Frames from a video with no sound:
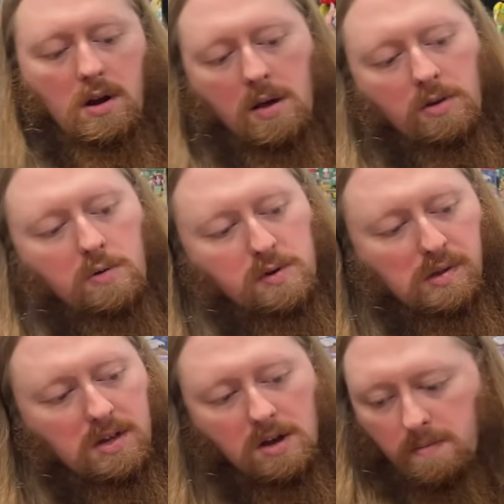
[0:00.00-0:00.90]
Namco
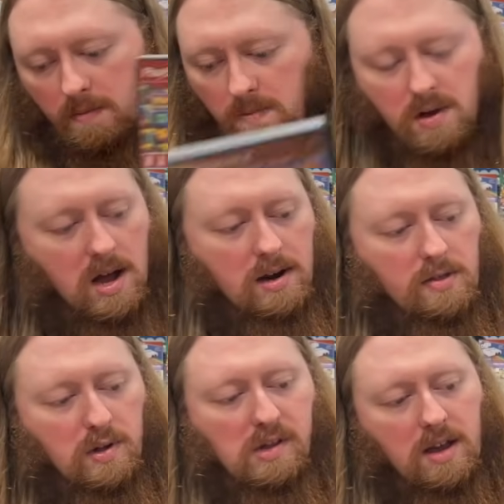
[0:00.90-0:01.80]
Museum,
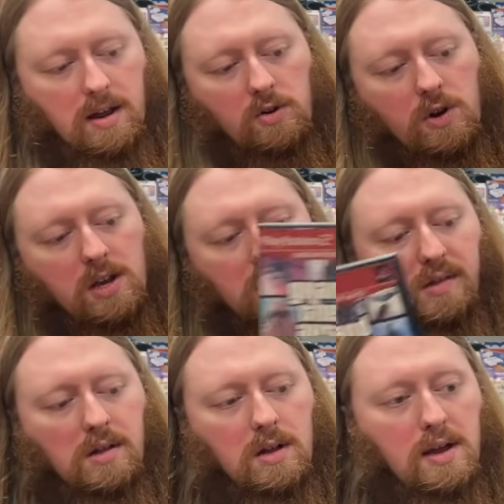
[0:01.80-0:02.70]
another San
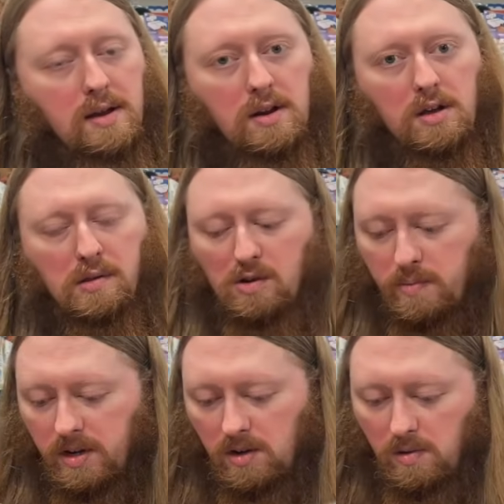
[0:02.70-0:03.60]
Andreas, and
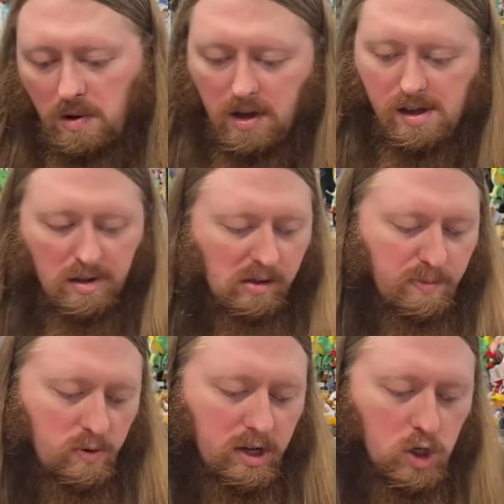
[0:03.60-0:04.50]
Scooby-Doo,
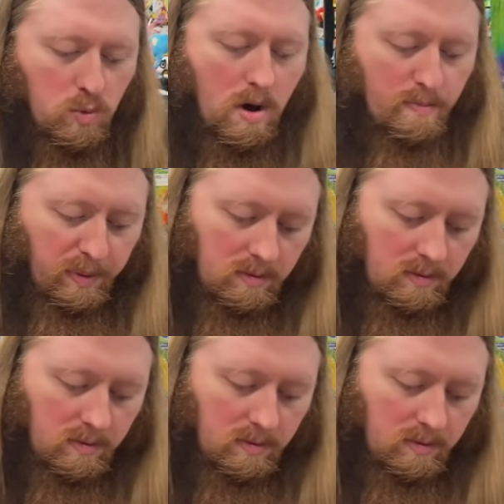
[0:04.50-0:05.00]
Spooky Swamp.